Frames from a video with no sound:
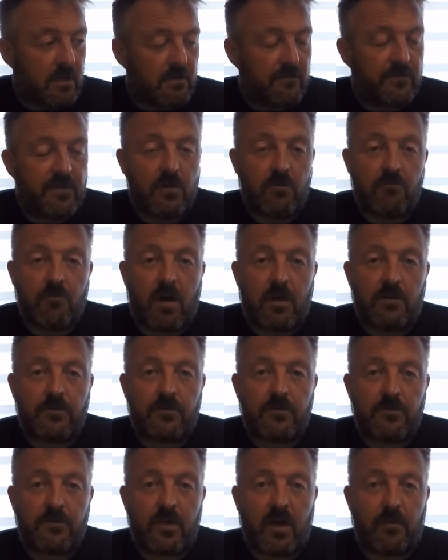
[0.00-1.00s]
few
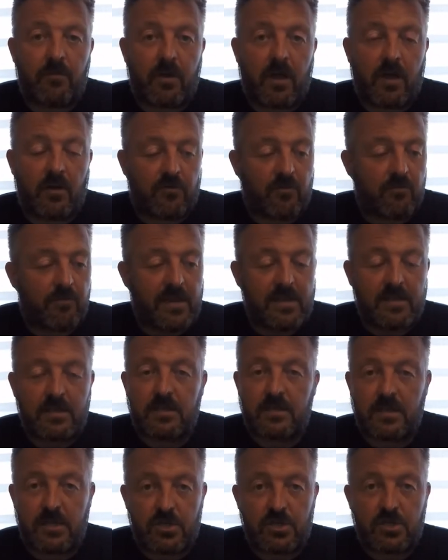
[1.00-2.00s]
runs, couple of hundred
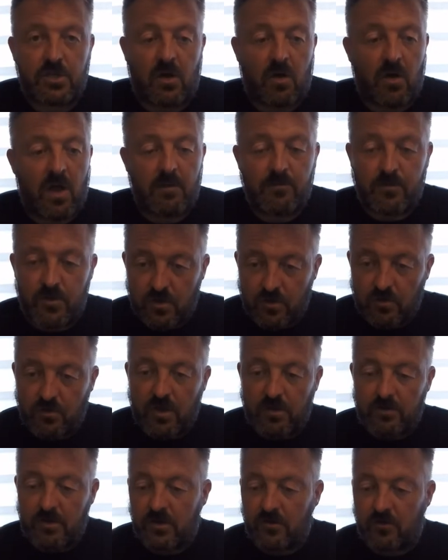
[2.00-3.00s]
meters each time, just
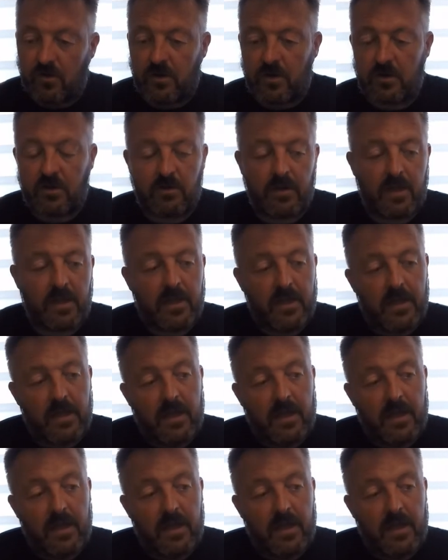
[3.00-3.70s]
gently trying to do it.